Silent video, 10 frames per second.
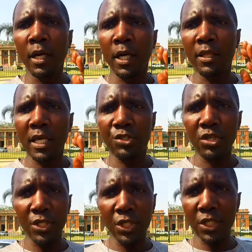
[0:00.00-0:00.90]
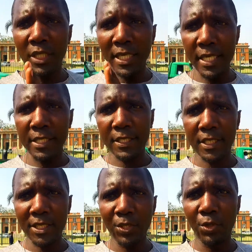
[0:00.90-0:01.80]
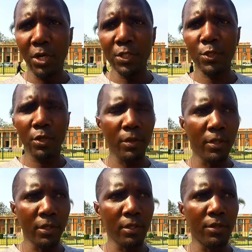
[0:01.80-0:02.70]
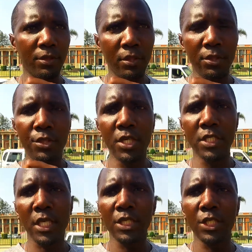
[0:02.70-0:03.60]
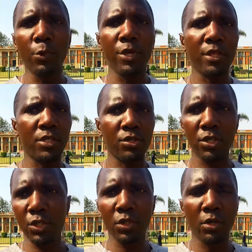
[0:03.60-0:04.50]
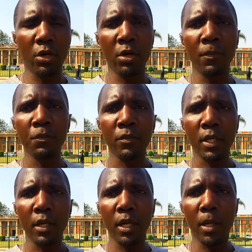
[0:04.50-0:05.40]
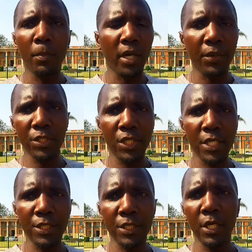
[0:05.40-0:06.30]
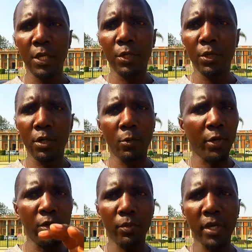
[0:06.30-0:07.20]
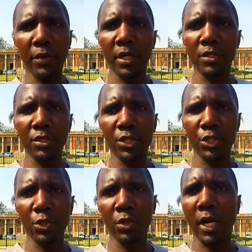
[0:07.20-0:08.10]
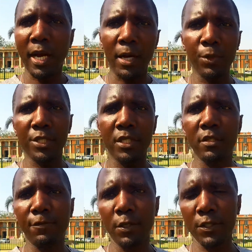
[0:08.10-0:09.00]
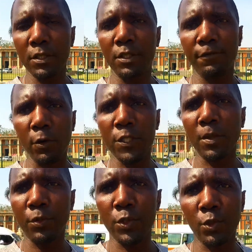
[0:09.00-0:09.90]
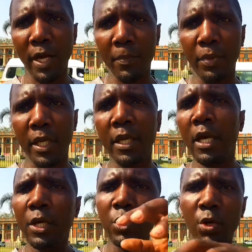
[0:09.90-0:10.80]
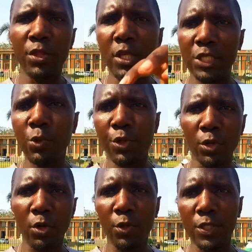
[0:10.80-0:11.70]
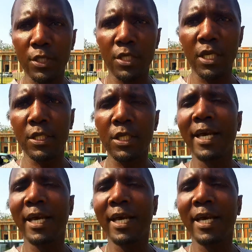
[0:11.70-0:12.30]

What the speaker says: their tradition is. So these can deal with traditional marriages. When you marry under tradition, how is the divorce supposed to happen? They deal with all those things